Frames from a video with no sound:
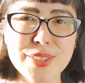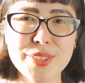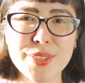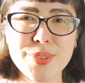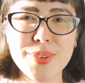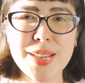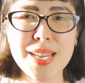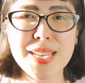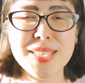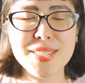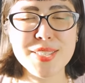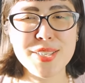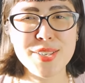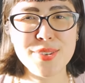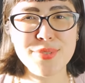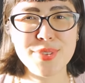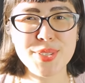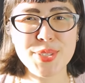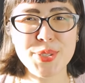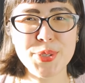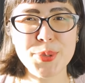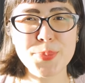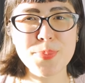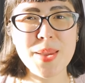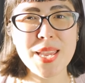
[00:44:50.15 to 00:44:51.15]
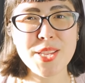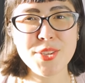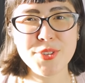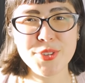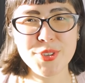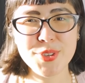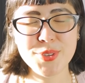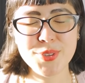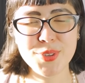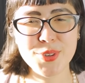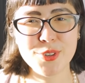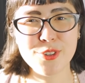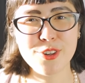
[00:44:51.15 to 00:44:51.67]
do head over to
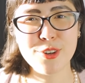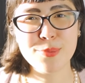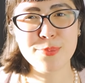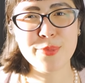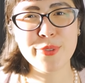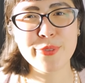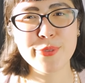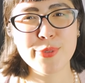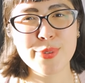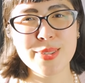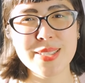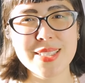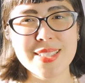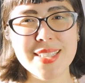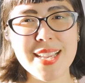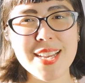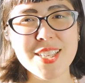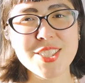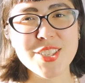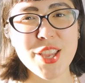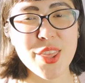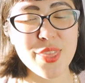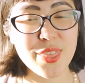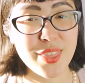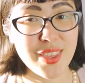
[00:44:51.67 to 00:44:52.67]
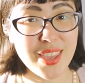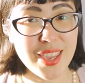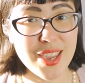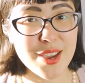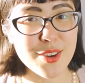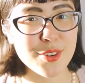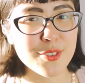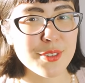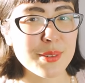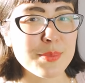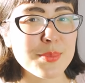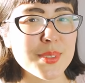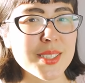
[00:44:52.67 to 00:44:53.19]
patreon.com forward slash the
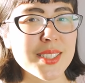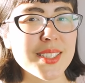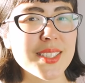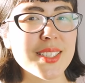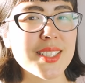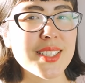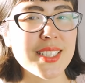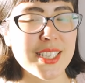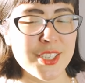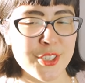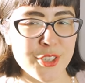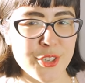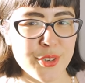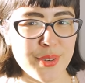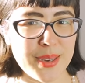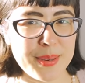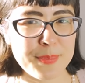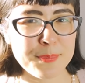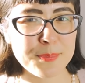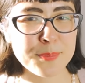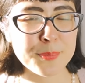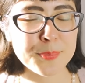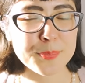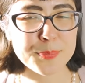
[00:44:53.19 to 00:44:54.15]
crimson stitchery.